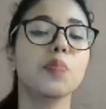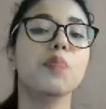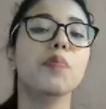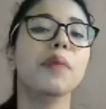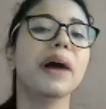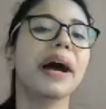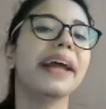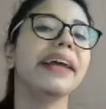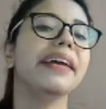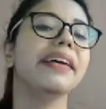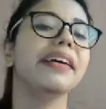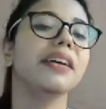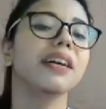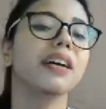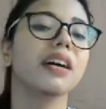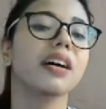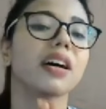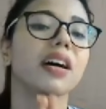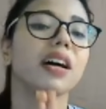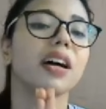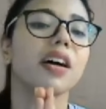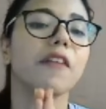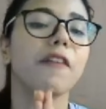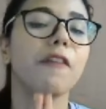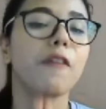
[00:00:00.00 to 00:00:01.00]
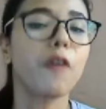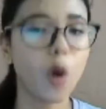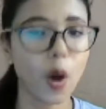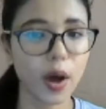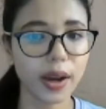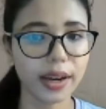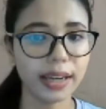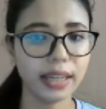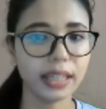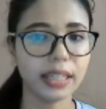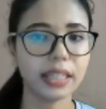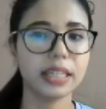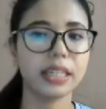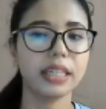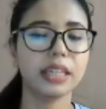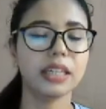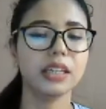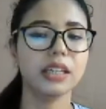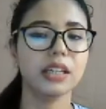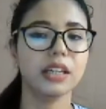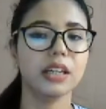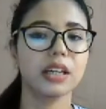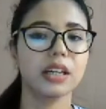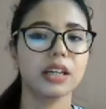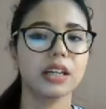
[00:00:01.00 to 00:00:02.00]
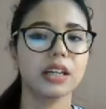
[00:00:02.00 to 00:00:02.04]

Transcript: my foreign key.